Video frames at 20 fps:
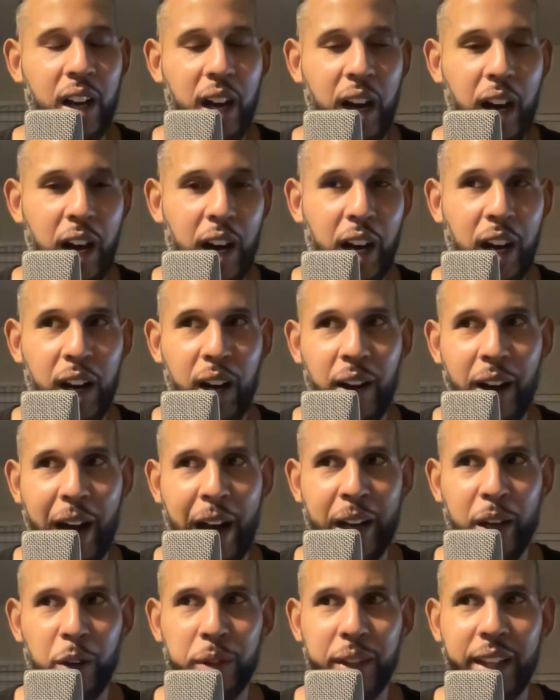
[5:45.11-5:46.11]
I
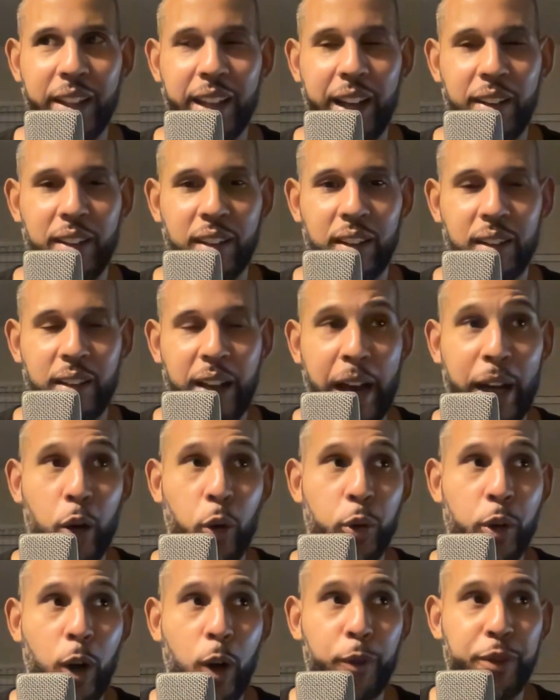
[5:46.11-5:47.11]

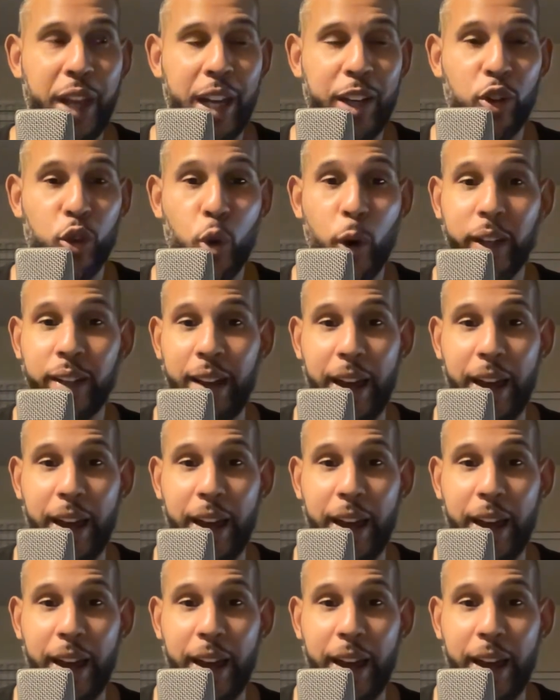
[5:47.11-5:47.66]
don't know if that's going to